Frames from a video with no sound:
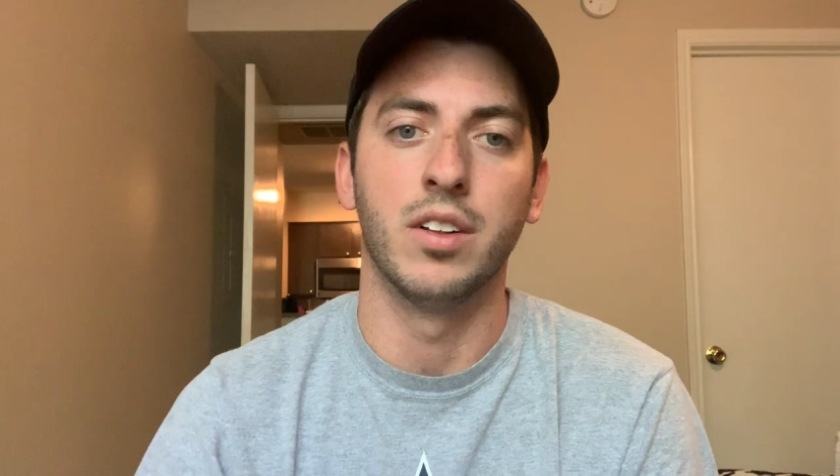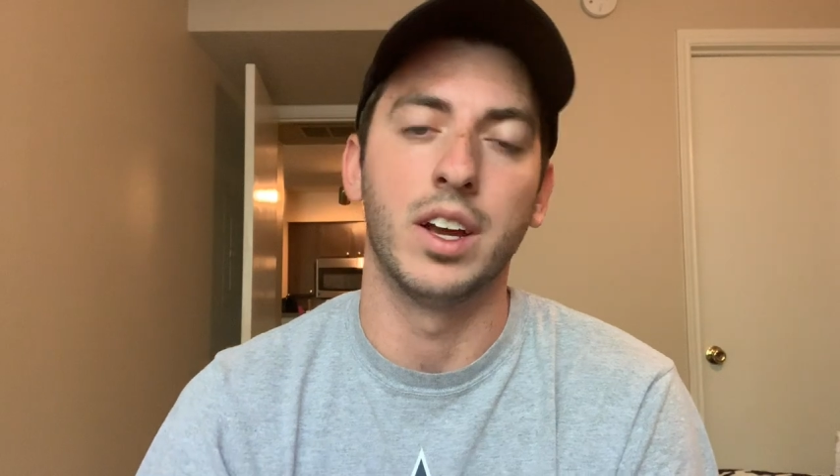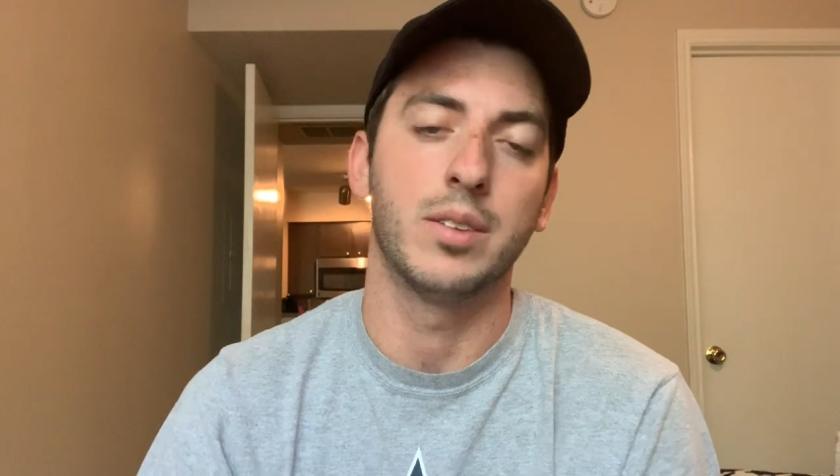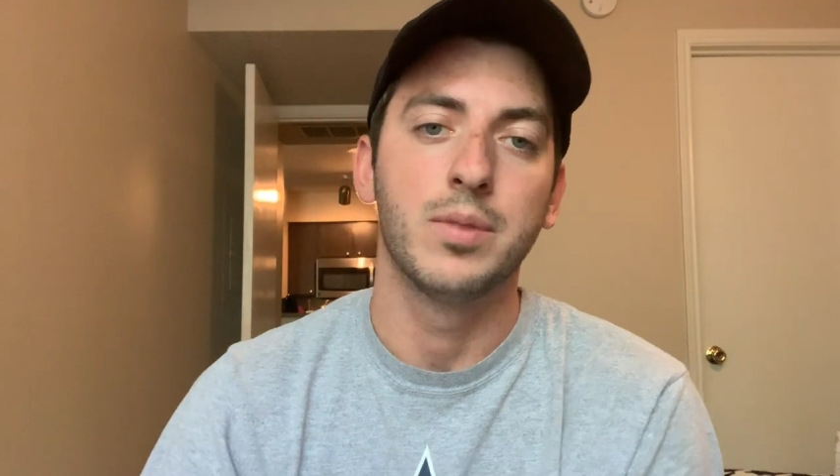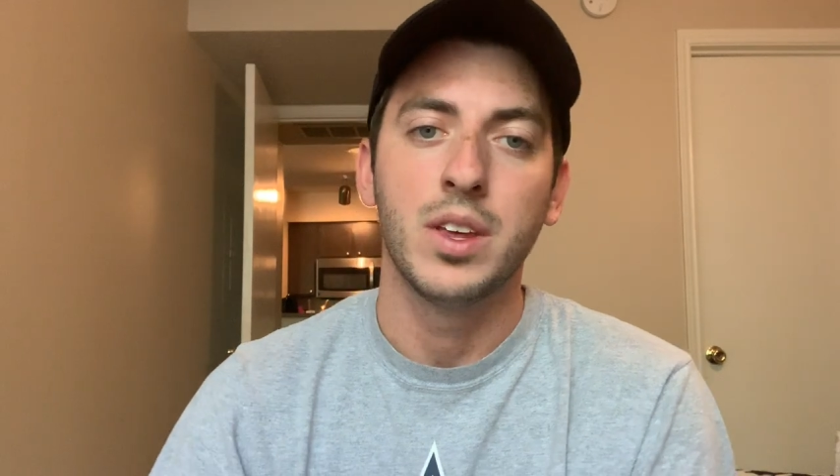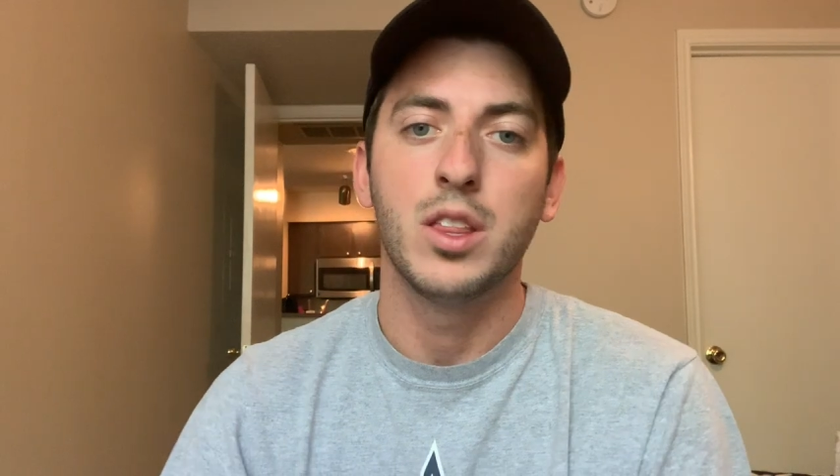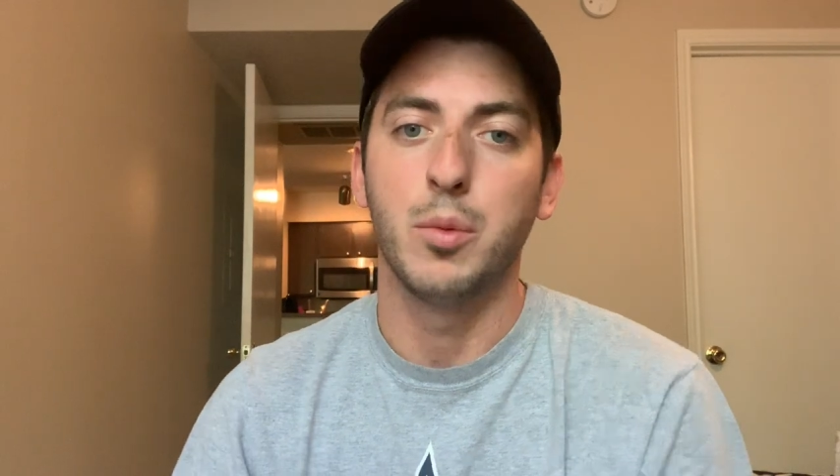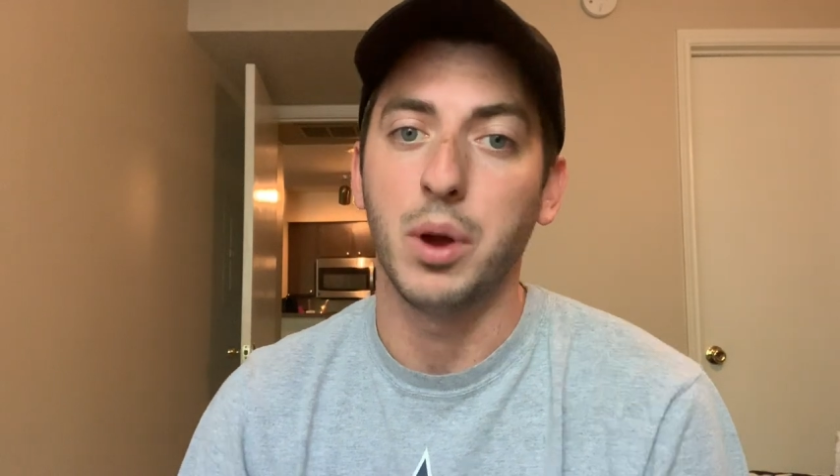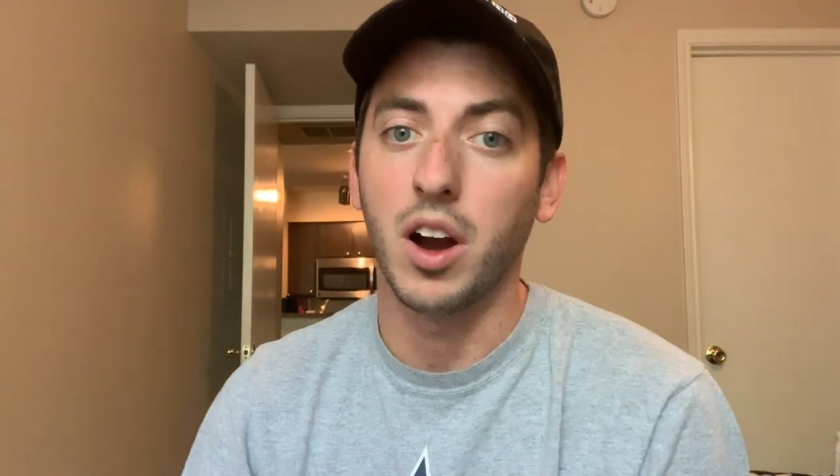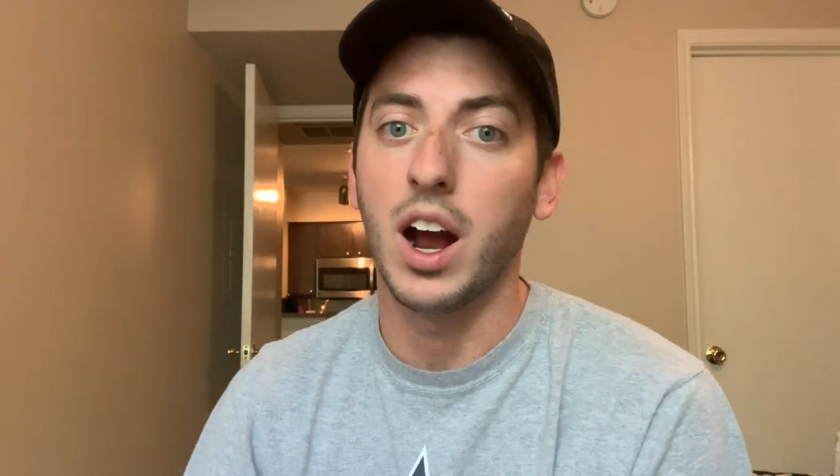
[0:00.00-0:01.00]
Like
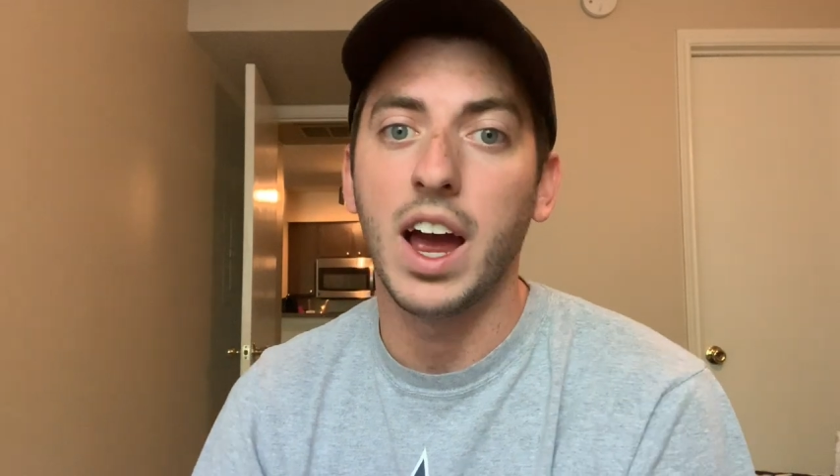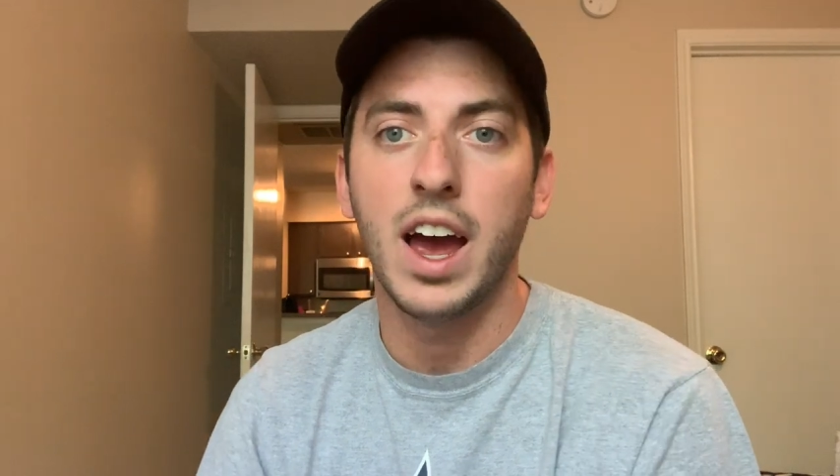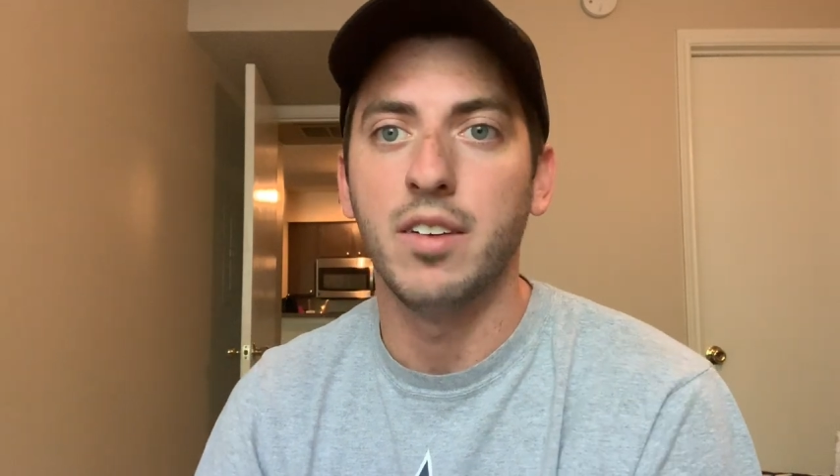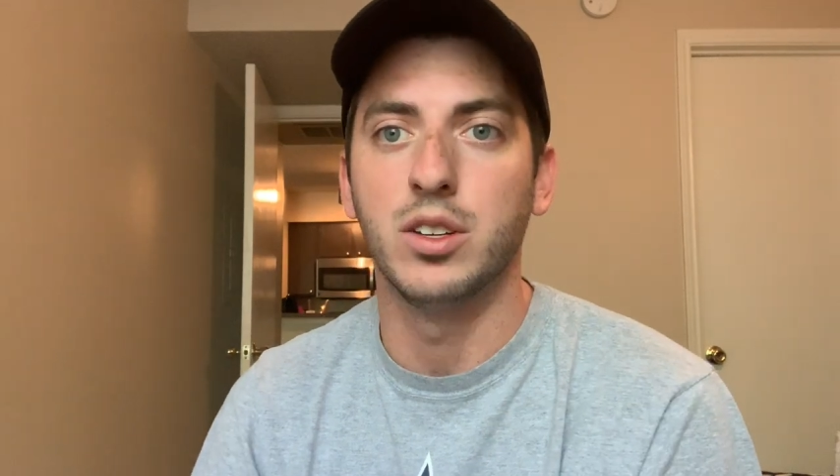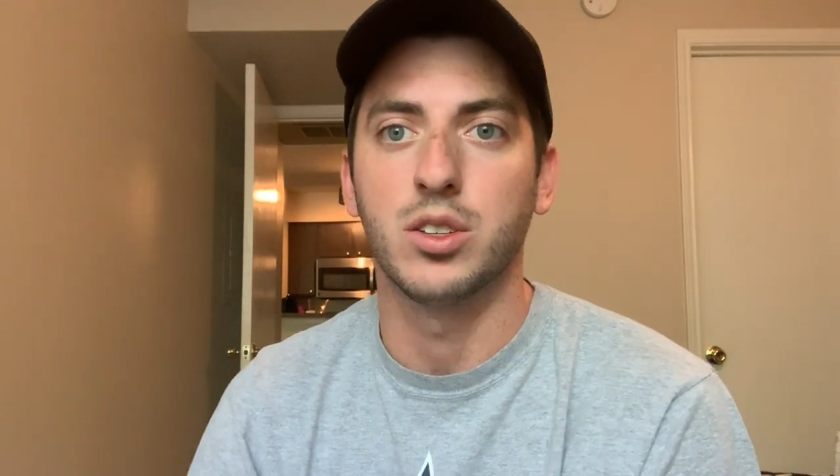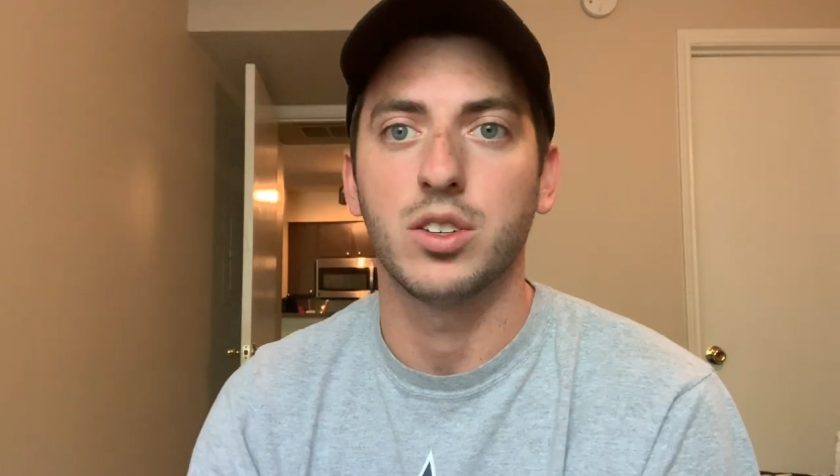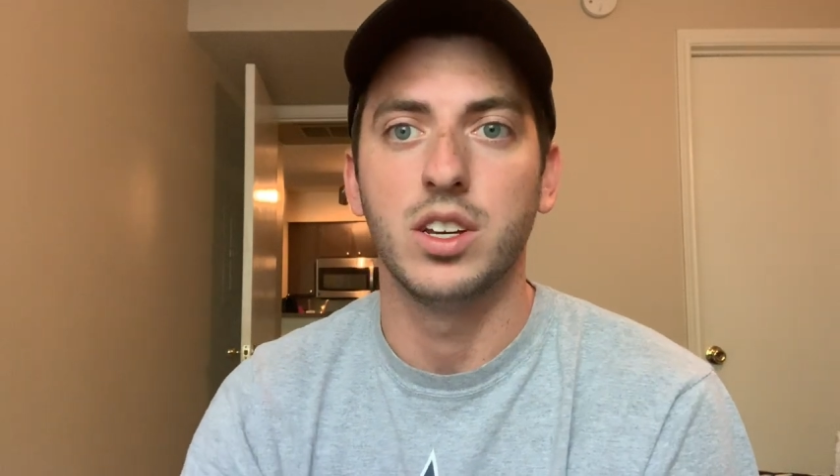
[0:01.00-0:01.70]
the pair I have is,